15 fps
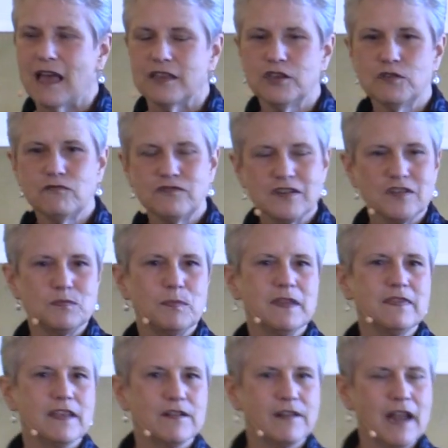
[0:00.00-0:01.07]
you've just
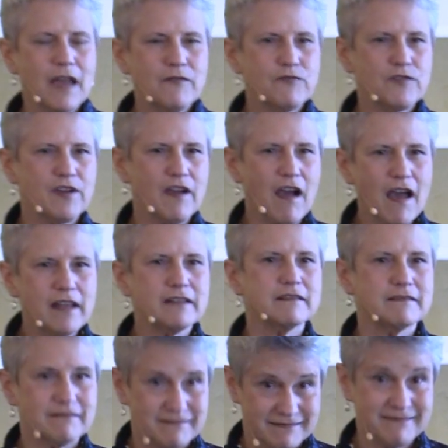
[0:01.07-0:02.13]
been there and I've
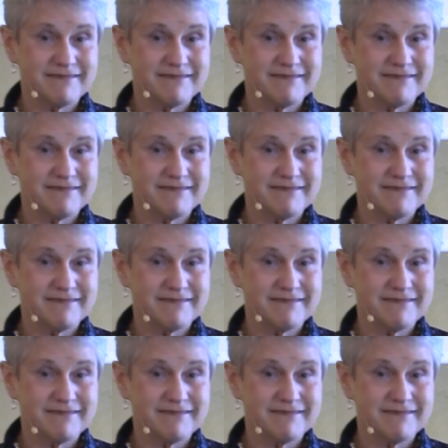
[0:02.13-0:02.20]
forgotten."